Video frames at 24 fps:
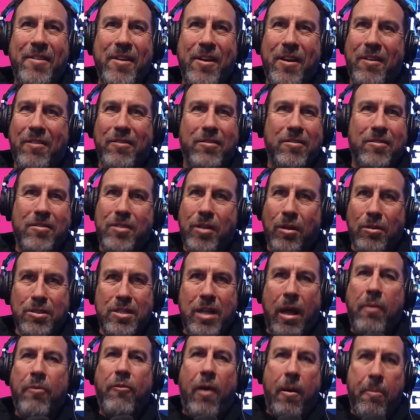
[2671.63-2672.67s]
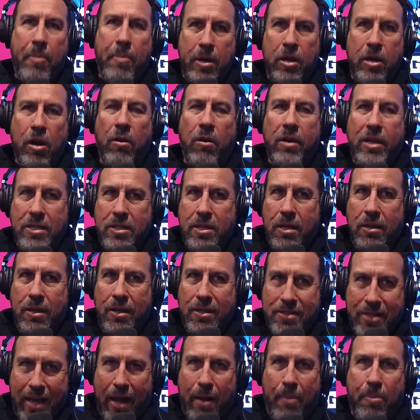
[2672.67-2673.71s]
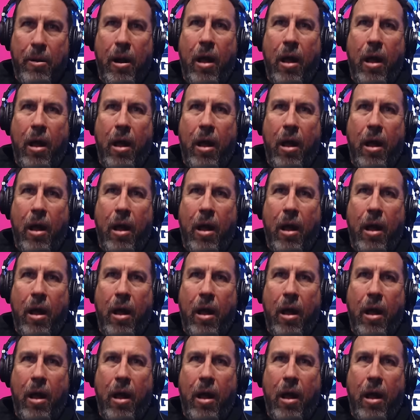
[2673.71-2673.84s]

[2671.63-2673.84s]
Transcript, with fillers: you know, don't stop the fight, but no, he's, he's got a